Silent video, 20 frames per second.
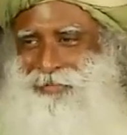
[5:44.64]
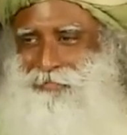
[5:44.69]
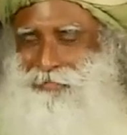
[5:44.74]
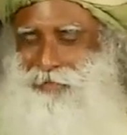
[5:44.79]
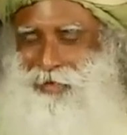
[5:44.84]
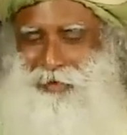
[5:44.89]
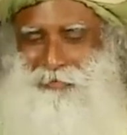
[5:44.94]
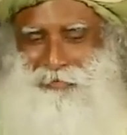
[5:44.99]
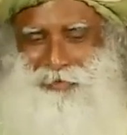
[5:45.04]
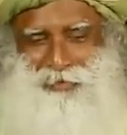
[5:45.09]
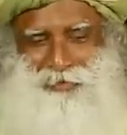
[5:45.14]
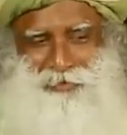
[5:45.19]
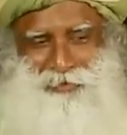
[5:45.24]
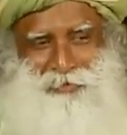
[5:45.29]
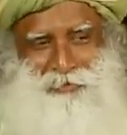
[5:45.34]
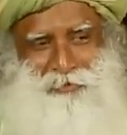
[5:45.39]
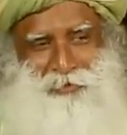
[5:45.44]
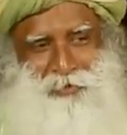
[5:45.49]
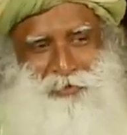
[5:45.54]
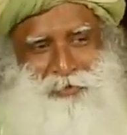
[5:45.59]
probably
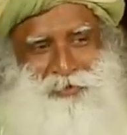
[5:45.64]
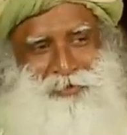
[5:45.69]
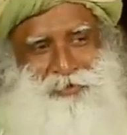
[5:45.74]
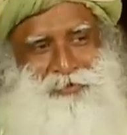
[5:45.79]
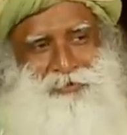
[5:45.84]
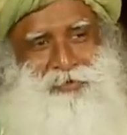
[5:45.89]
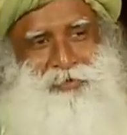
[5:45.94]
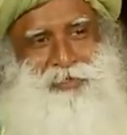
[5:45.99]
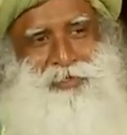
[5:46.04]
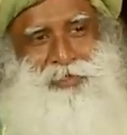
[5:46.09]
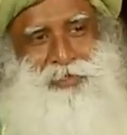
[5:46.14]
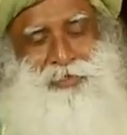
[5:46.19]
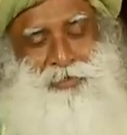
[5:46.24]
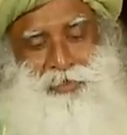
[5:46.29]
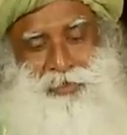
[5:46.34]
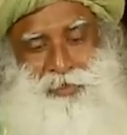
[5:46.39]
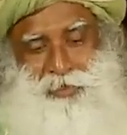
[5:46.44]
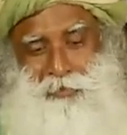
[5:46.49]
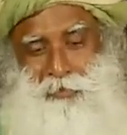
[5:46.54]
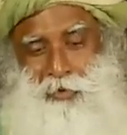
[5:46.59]
doing more useful
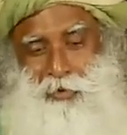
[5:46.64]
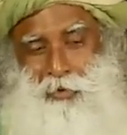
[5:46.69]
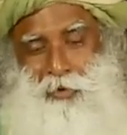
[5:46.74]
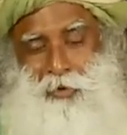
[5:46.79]
things, he's more